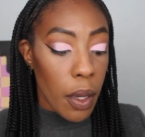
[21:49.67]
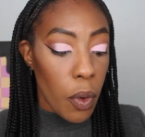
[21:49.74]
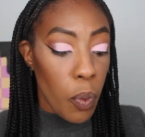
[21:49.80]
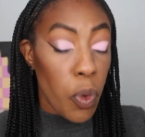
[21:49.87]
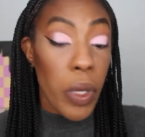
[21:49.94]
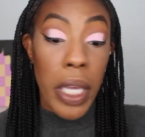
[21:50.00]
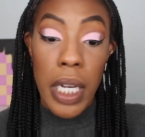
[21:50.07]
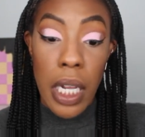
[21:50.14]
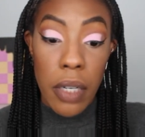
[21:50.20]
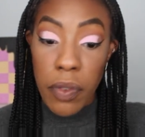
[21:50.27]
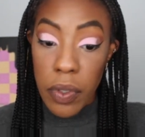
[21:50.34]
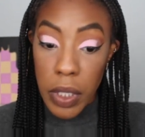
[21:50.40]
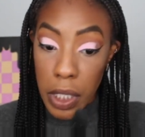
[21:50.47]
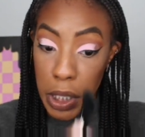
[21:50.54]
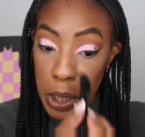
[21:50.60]
will get out of
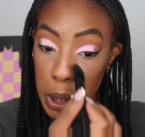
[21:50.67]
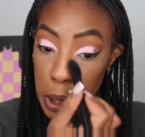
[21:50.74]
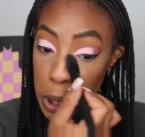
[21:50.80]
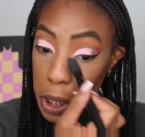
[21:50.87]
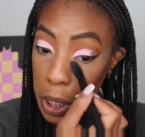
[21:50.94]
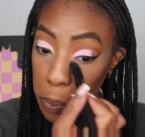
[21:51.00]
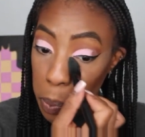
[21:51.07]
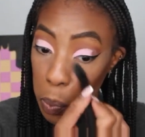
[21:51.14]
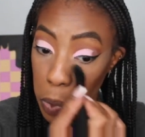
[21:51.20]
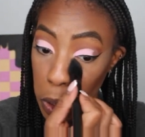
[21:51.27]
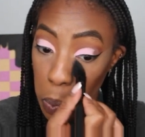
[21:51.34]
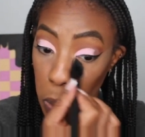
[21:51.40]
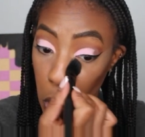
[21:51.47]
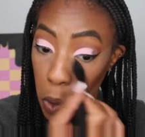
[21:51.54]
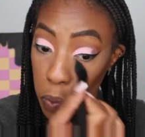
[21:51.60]
a relationship, we
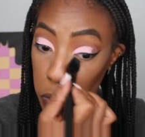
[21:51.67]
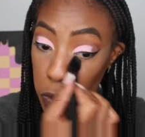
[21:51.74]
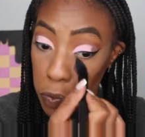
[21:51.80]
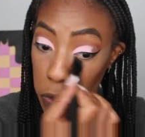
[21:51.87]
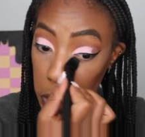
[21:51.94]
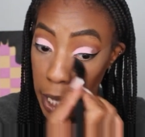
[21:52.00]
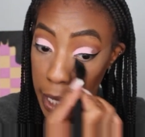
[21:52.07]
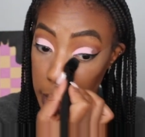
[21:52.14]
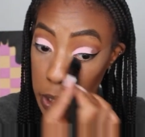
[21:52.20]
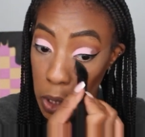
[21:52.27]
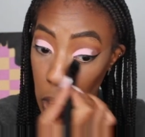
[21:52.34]
won't reflect